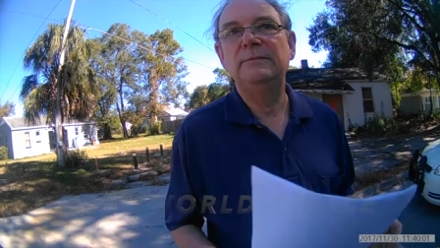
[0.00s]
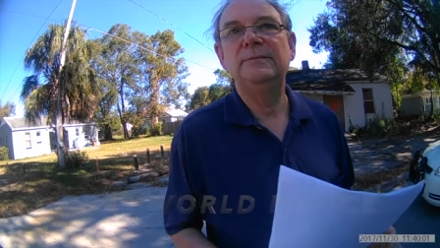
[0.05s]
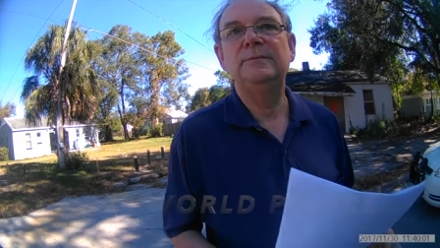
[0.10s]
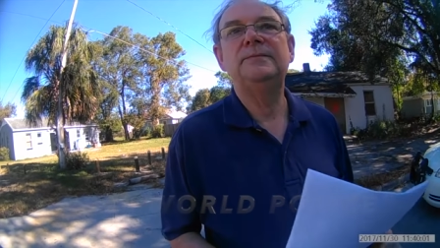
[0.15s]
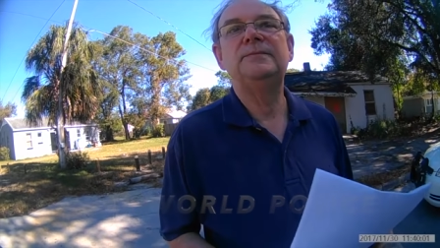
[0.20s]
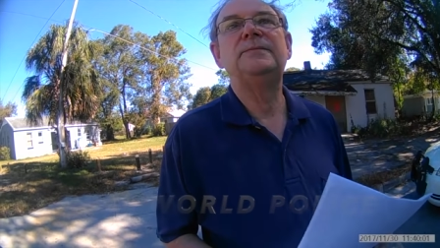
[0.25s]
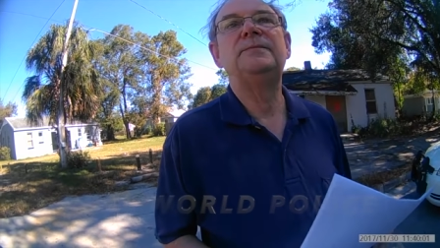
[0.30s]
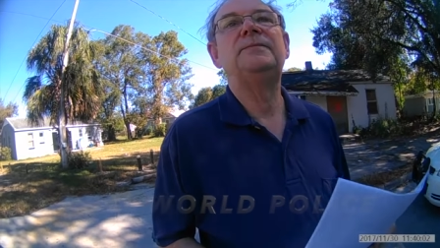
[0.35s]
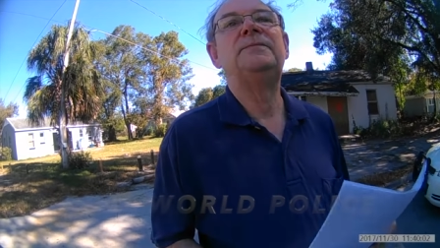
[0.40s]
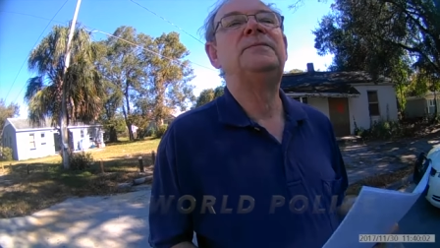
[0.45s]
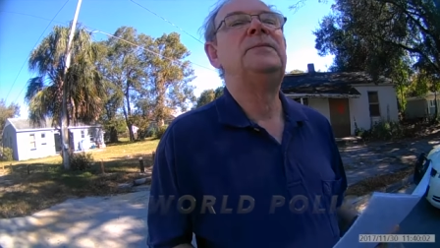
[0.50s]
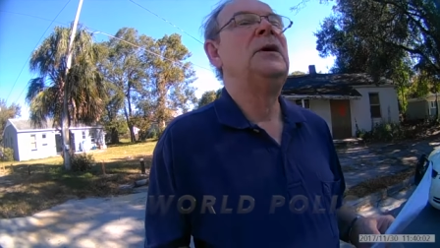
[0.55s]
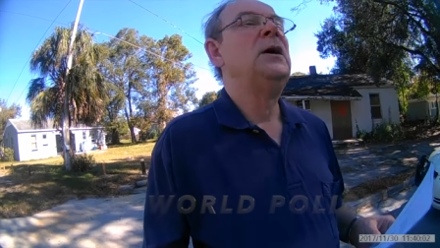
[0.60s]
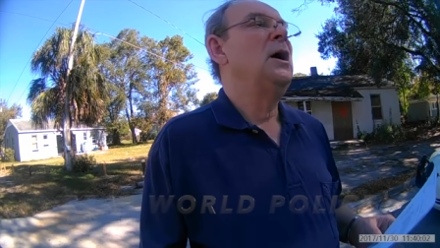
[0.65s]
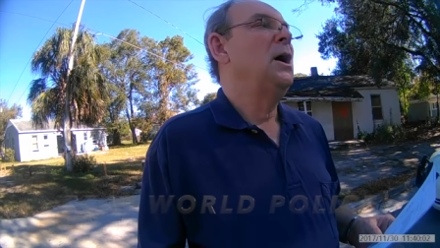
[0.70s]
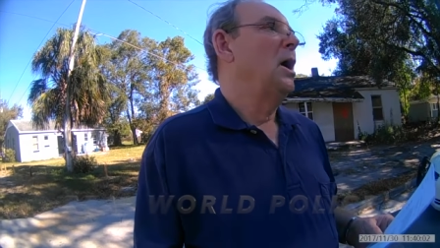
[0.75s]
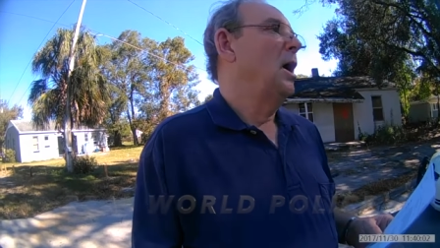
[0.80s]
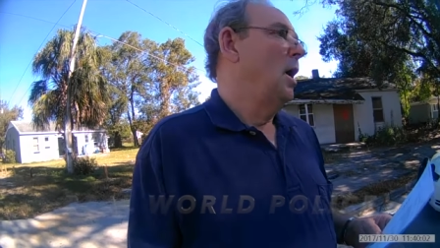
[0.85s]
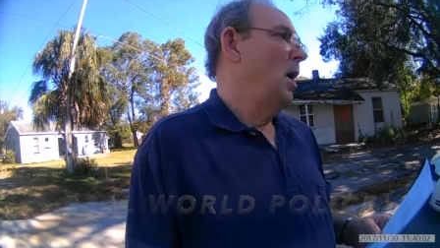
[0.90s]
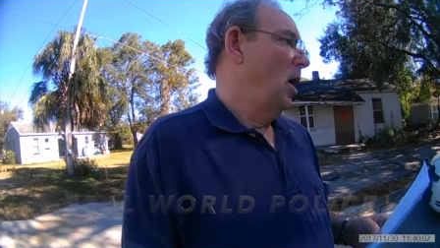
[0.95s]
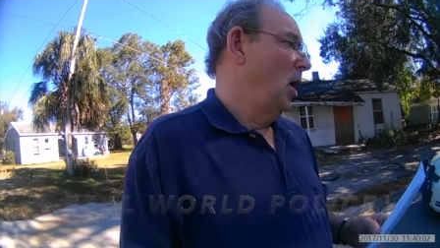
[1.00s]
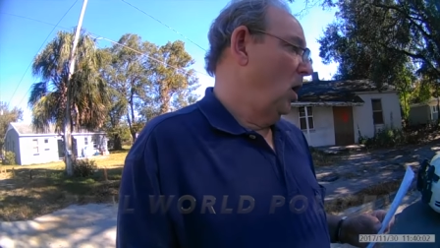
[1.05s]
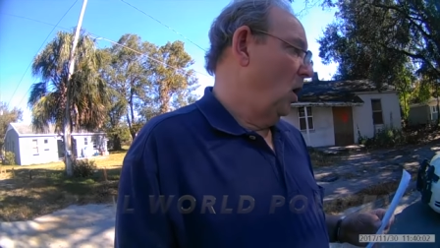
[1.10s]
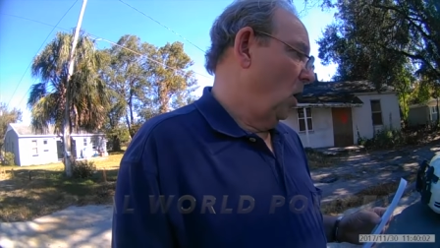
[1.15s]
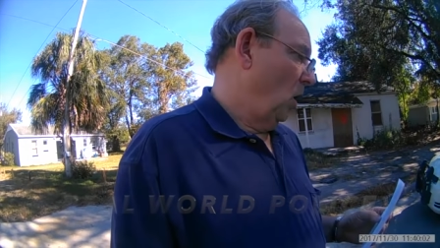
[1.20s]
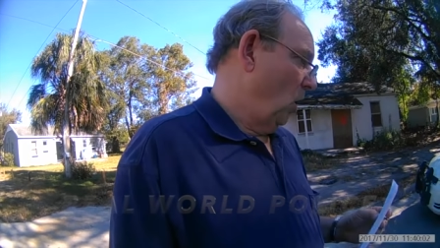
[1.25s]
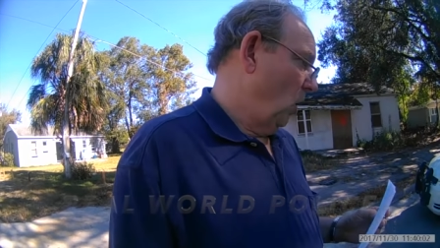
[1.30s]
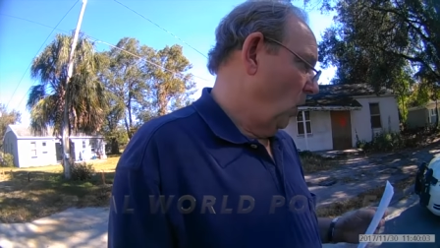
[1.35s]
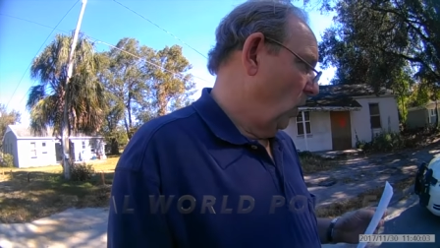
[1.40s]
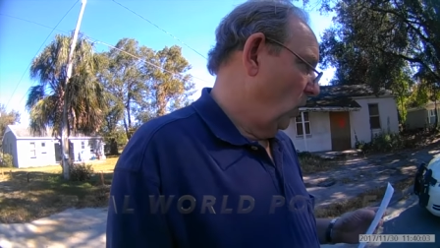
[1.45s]
Correct. We have to be able to
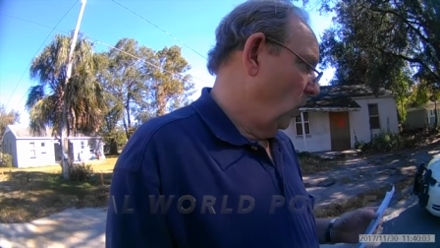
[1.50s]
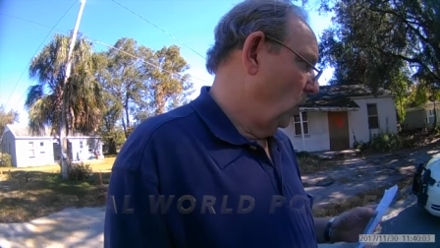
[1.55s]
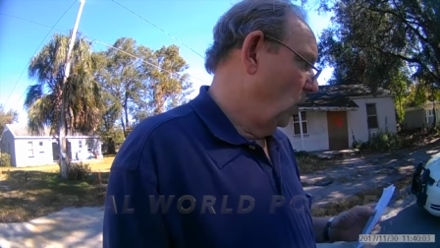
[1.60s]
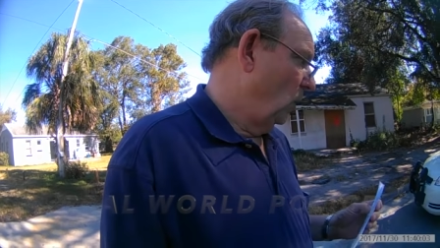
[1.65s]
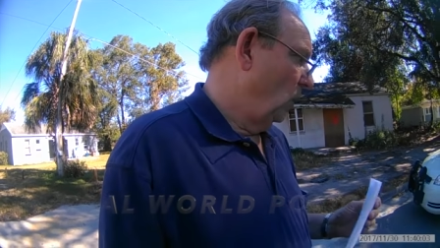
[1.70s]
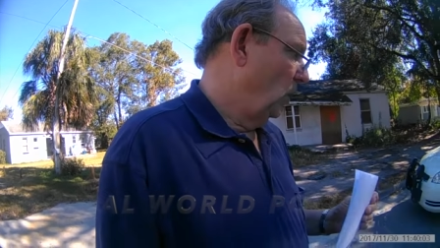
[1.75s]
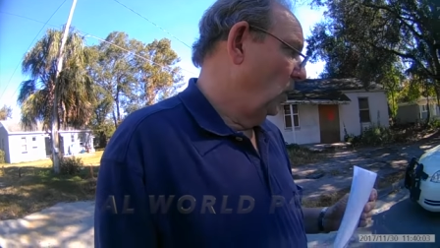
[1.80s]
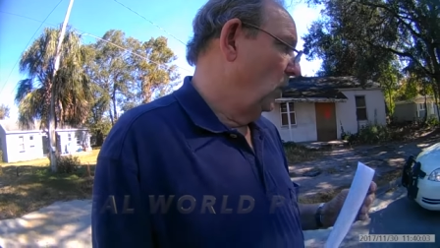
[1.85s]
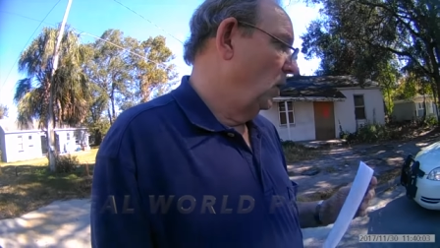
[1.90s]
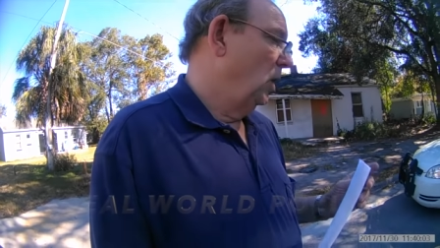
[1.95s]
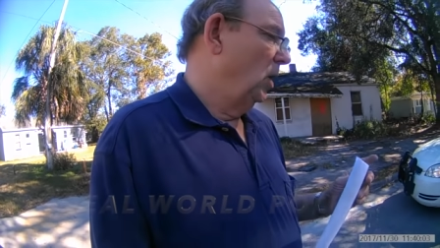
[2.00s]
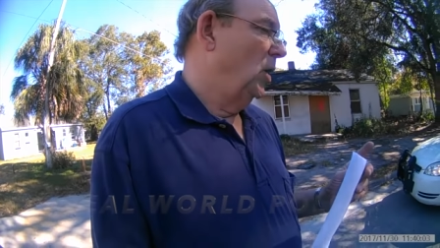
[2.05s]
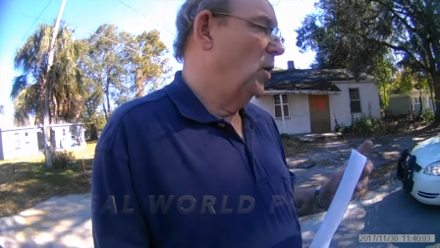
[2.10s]
make contact to them.